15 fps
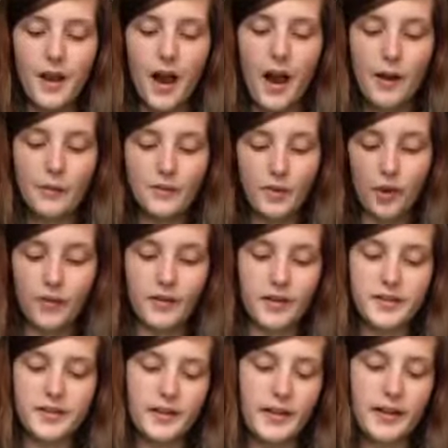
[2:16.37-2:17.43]
I was
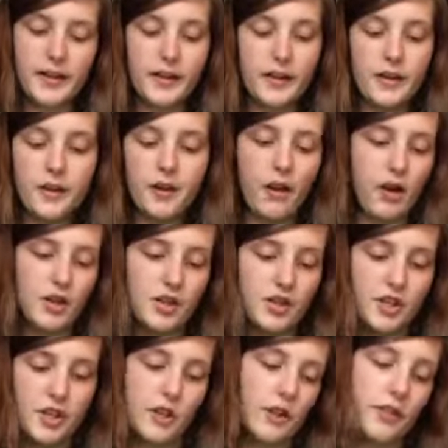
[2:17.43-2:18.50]
obviously
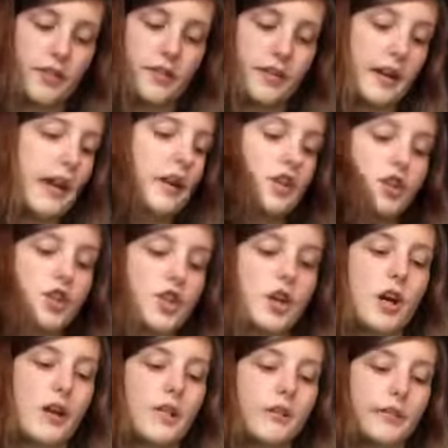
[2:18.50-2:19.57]
under the age
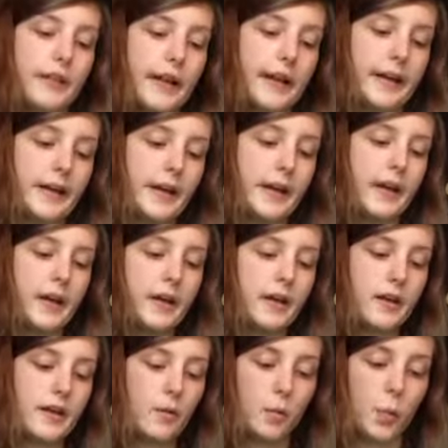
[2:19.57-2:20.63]
of like
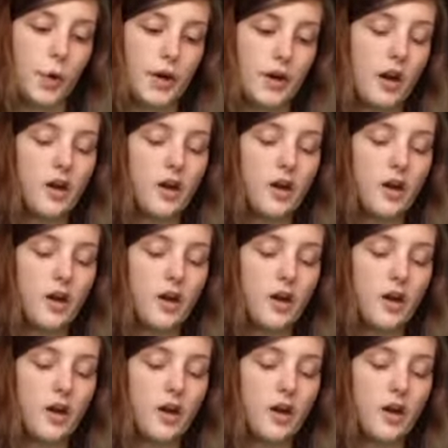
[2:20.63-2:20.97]
1.